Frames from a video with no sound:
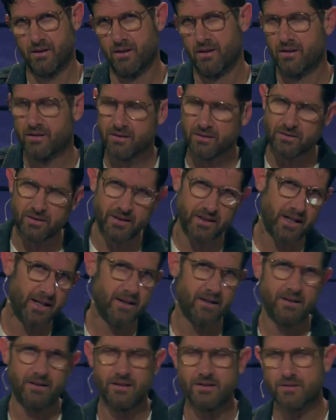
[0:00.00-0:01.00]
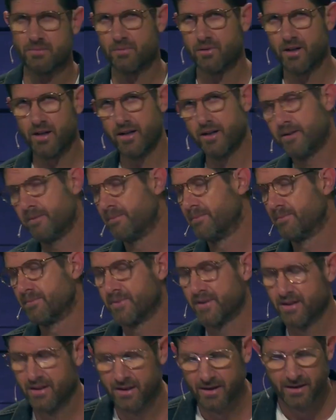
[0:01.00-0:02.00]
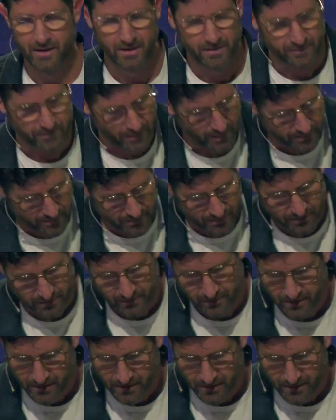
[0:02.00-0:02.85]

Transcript: So to that end, let's pray. Father,